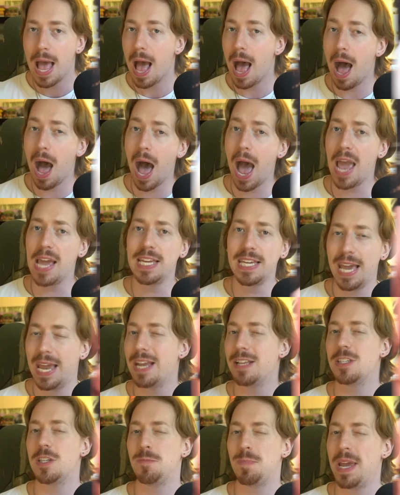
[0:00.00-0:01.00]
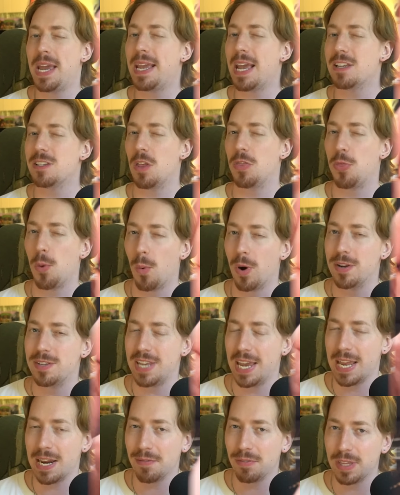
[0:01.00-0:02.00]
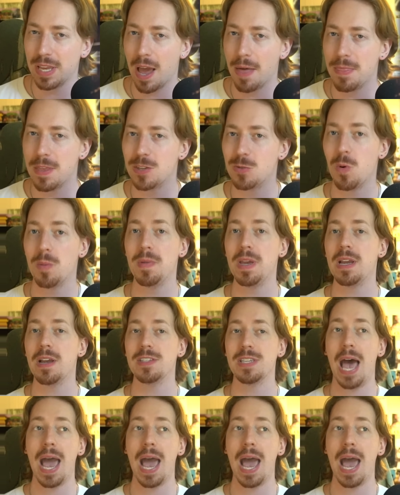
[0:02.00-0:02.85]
I can't speak as authoritatively on this one because I